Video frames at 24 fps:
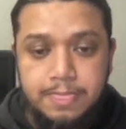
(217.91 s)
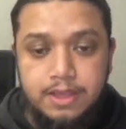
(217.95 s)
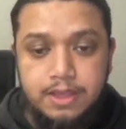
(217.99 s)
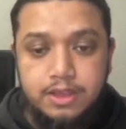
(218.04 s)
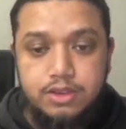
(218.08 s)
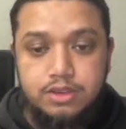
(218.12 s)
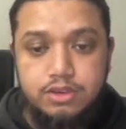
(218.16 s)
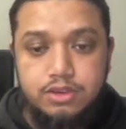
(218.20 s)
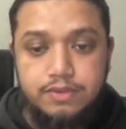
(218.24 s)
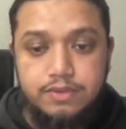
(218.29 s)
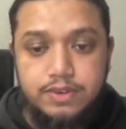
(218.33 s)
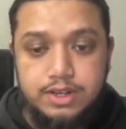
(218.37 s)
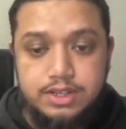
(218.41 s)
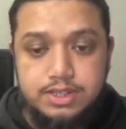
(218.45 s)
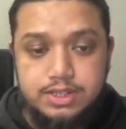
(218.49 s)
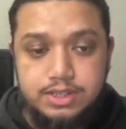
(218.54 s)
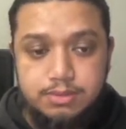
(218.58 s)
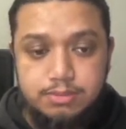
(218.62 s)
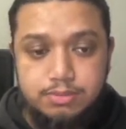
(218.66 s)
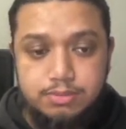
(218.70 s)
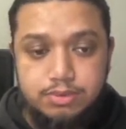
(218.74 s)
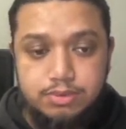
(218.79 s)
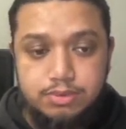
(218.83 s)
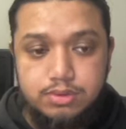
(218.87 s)
So for
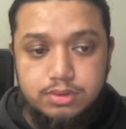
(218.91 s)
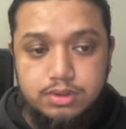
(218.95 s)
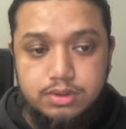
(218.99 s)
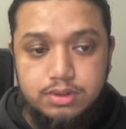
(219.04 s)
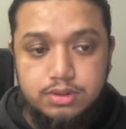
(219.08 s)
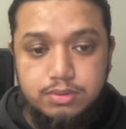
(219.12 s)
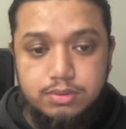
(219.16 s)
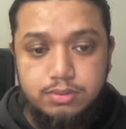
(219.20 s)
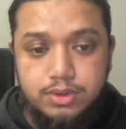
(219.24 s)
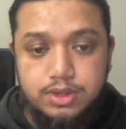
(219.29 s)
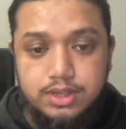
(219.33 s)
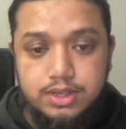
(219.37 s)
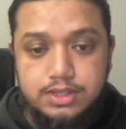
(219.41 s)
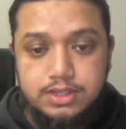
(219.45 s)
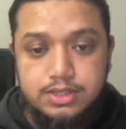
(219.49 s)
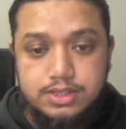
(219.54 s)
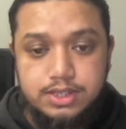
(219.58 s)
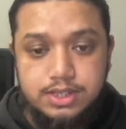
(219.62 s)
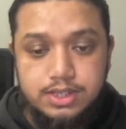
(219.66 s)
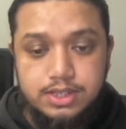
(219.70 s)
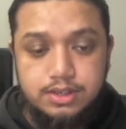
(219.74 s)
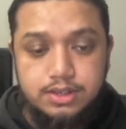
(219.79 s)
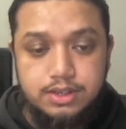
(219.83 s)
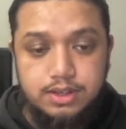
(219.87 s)
example, we can see
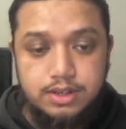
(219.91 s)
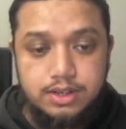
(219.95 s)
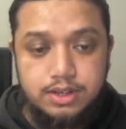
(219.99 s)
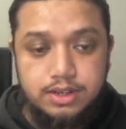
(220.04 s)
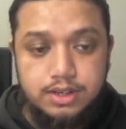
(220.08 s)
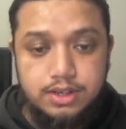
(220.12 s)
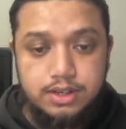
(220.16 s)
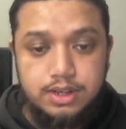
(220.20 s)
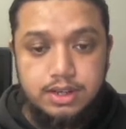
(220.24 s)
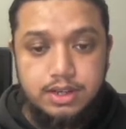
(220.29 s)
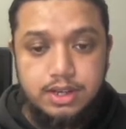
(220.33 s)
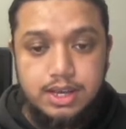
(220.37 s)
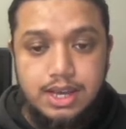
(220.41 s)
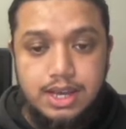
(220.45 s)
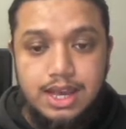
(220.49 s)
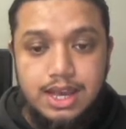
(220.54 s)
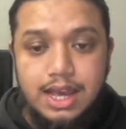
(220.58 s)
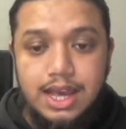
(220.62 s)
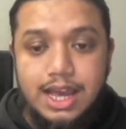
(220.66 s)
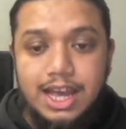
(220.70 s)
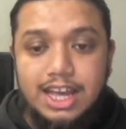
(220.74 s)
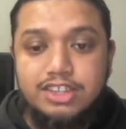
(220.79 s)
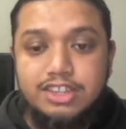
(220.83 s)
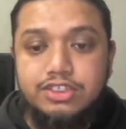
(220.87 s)
here
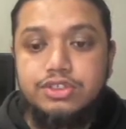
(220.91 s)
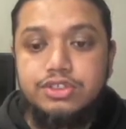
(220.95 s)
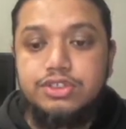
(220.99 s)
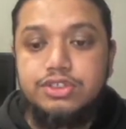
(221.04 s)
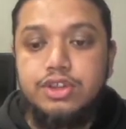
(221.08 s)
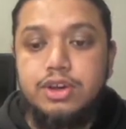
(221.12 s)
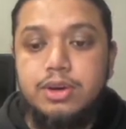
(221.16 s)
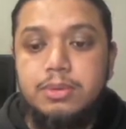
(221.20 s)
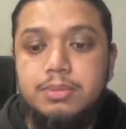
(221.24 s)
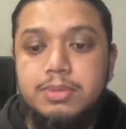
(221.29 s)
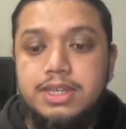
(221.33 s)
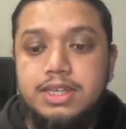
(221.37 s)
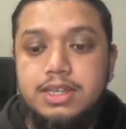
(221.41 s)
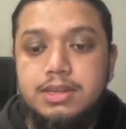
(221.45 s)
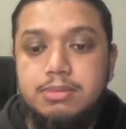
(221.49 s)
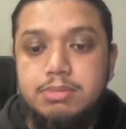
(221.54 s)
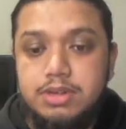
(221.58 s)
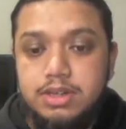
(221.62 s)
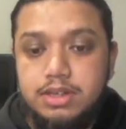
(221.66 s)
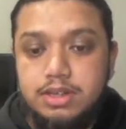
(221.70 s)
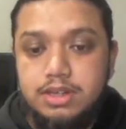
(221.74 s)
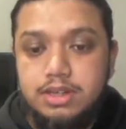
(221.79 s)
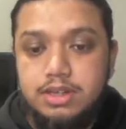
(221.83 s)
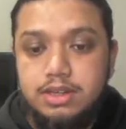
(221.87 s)
at-tabib,
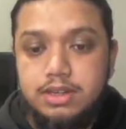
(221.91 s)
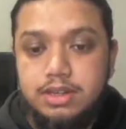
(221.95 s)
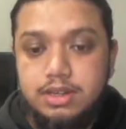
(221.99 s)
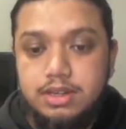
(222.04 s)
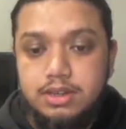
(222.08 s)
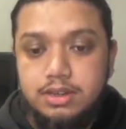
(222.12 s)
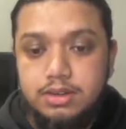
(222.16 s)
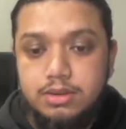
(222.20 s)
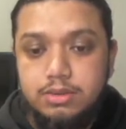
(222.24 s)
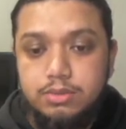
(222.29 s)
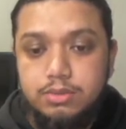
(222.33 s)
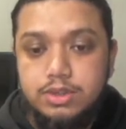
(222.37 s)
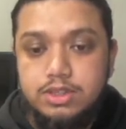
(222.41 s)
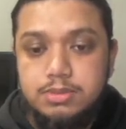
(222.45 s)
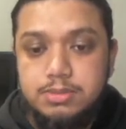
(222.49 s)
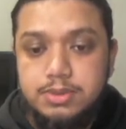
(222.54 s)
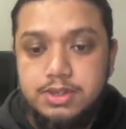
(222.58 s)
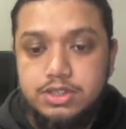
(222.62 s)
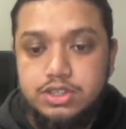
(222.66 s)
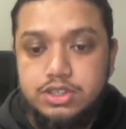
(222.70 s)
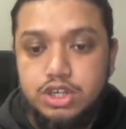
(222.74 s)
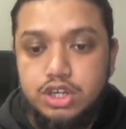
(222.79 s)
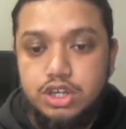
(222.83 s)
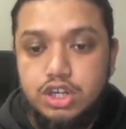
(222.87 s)
which
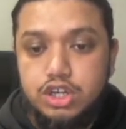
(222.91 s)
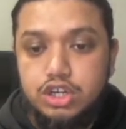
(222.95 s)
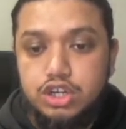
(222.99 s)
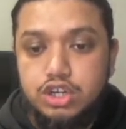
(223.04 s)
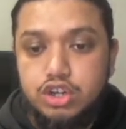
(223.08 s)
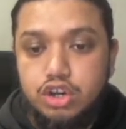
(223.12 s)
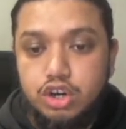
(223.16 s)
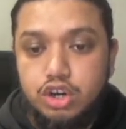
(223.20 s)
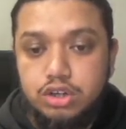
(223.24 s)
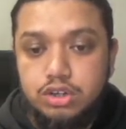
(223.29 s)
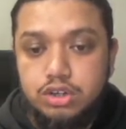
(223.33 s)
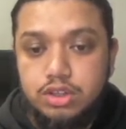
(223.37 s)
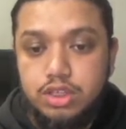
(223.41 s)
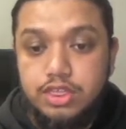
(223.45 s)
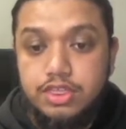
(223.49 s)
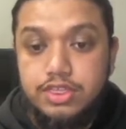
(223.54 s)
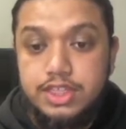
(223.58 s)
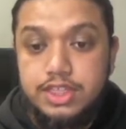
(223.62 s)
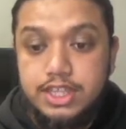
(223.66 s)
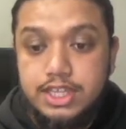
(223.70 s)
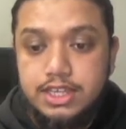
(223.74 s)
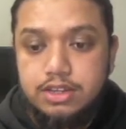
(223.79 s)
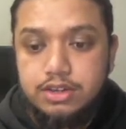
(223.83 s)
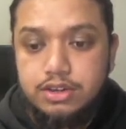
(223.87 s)
means the
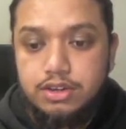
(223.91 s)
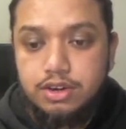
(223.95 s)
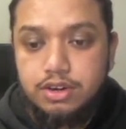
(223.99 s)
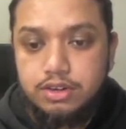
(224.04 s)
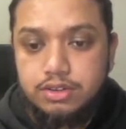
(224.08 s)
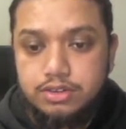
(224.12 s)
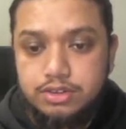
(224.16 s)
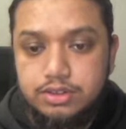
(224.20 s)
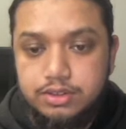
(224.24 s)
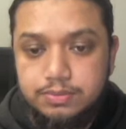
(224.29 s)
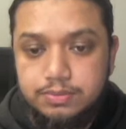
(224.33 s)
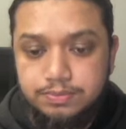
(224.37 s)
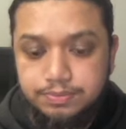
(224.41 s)
doctor.